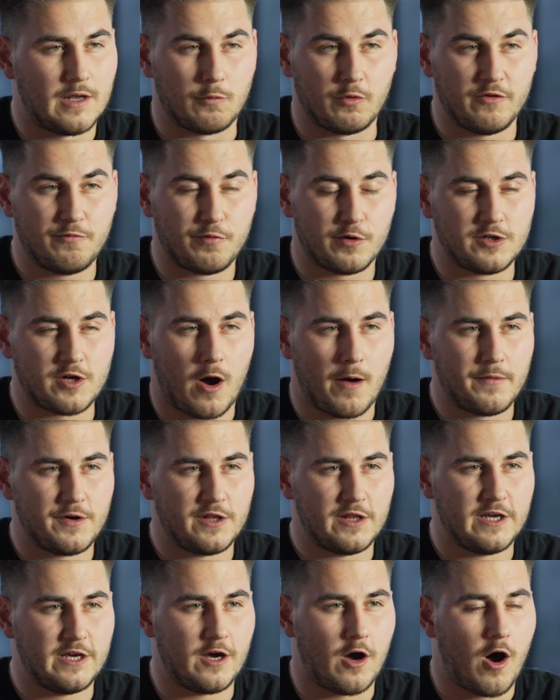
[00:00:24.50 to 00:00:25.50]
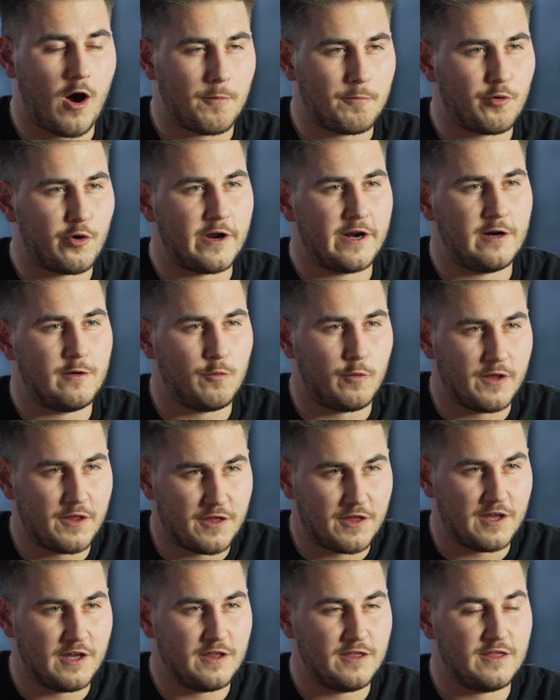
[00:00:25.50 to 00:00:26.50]
Now, we've predominantly operated
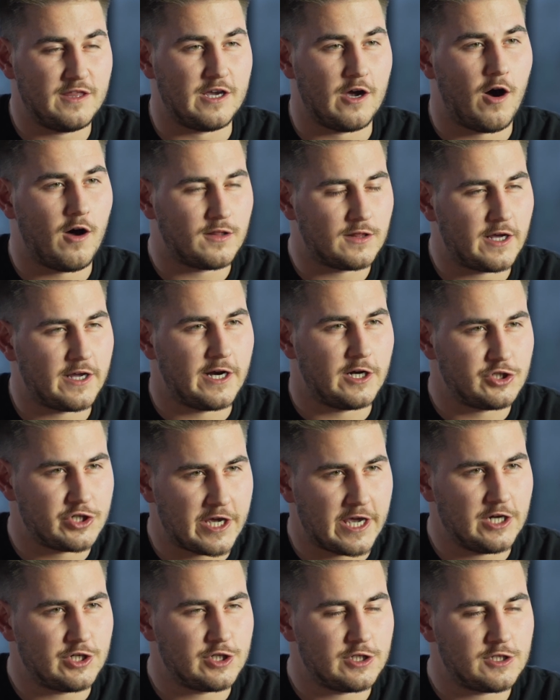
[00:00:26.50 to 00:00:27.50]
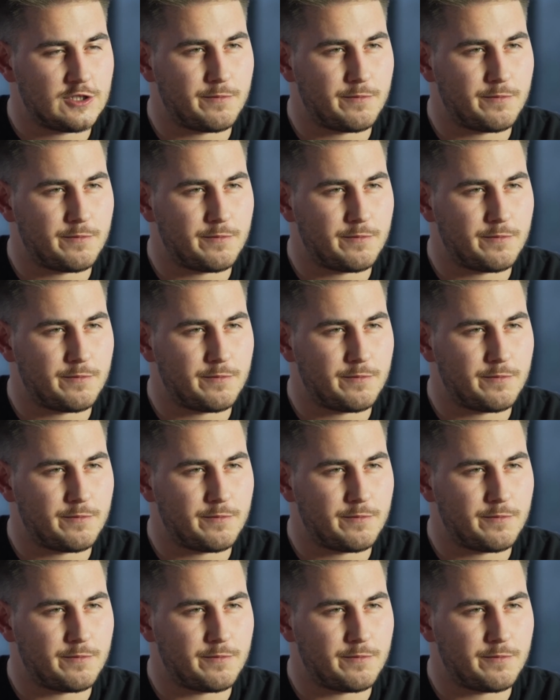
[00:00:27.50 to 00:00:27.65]
within the online education